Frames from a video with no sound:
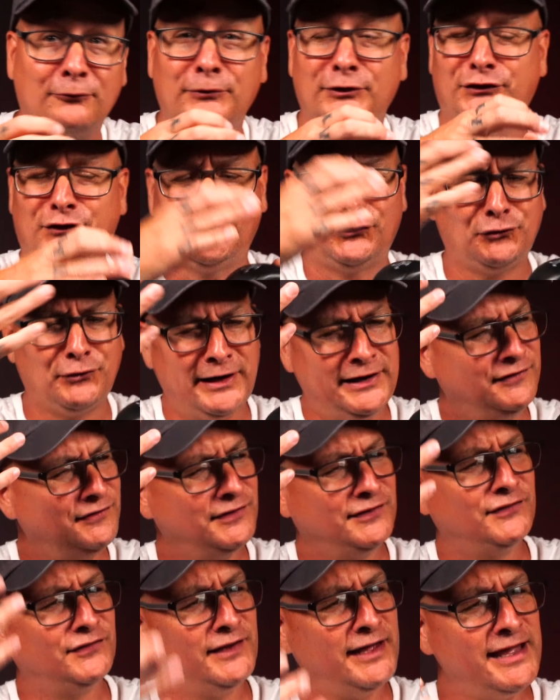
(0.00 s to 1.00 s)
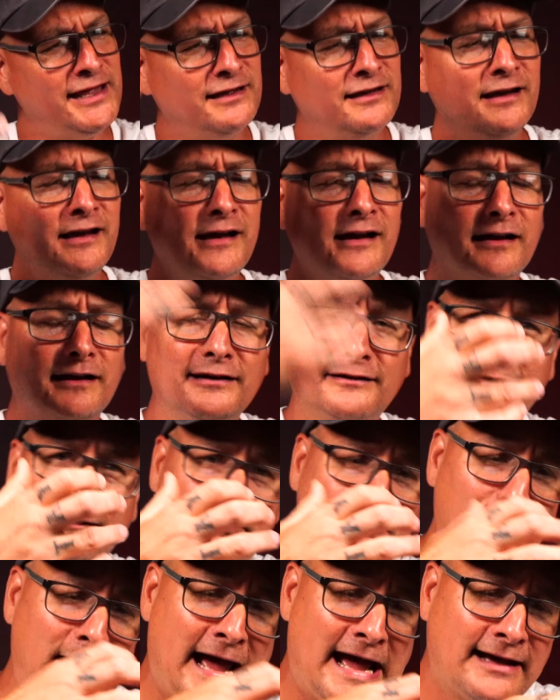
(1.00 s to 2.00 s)
which is crazy to say because the
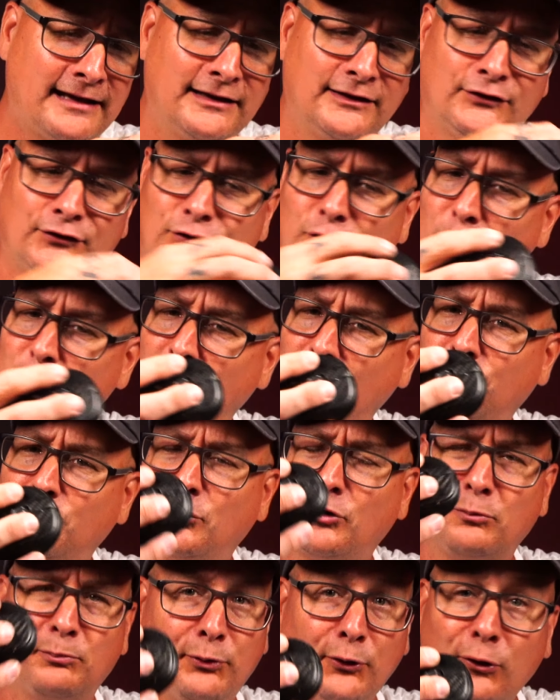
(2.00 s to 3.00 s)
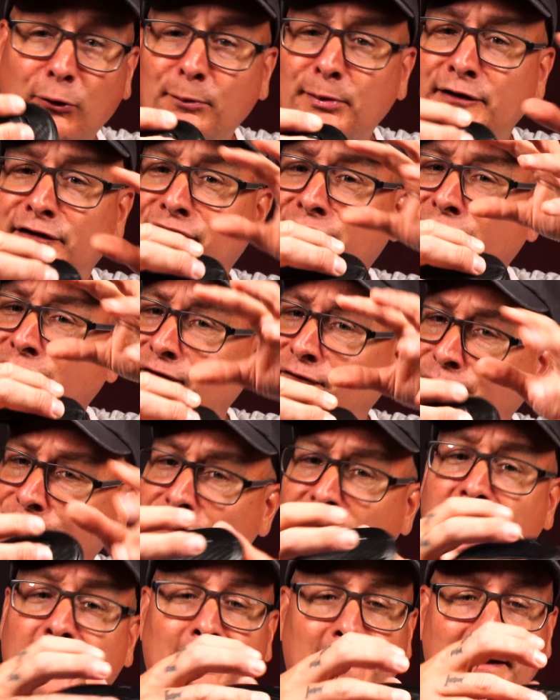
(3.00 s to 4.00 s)
back is so much more bulbous than the
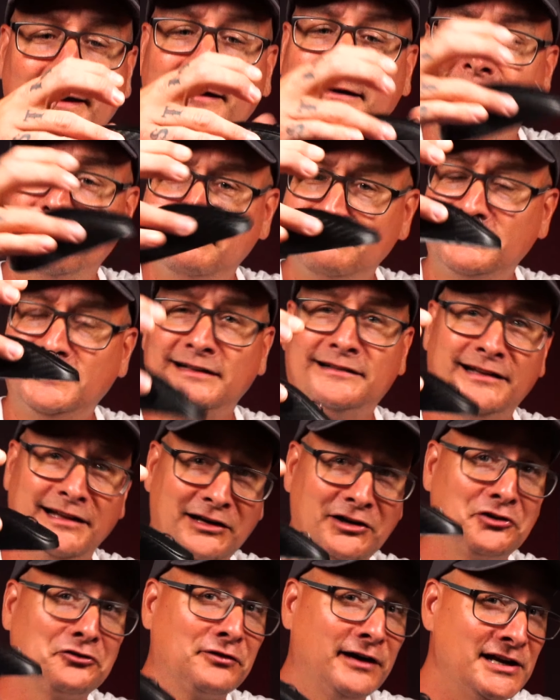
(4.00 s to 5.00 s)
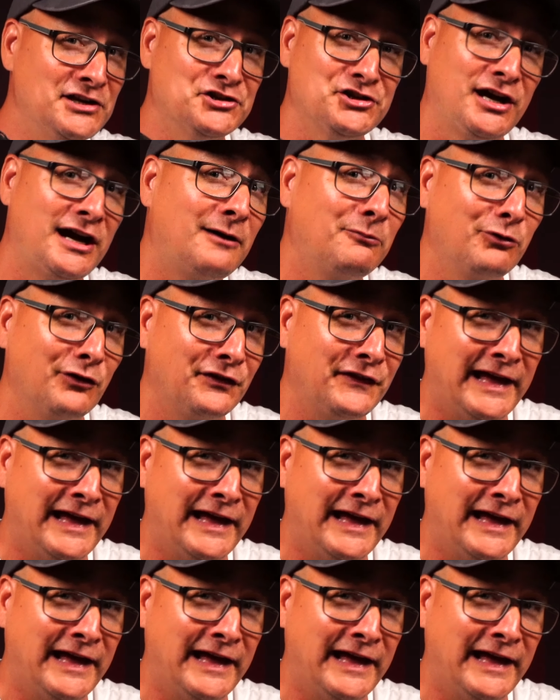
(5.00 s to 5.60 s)
front. They did a great job with